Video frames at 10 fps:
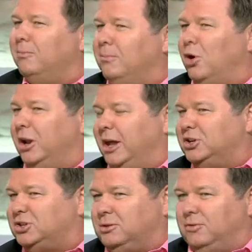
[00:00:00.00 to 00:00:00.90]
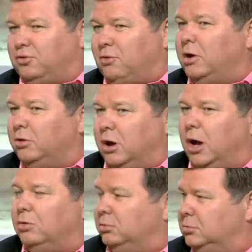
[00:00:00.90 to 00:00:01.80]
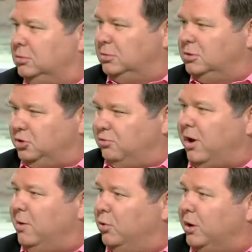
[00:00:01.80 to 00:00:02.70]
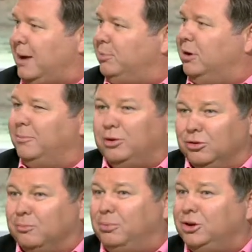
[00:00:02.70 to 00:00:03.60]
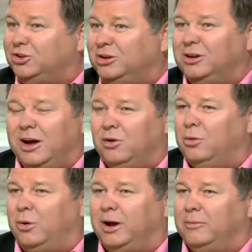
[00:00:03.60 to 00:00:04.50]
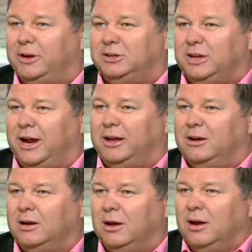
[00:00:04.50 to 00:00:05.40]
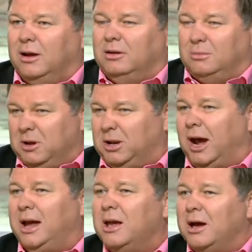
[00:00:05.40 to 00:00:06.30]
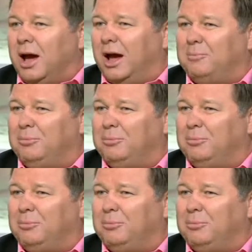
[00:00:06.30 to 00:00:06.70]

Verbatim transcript: my legs struggle to hold this framework up a lot, but on the beach, you know, I woke up the next day and at midday, uh,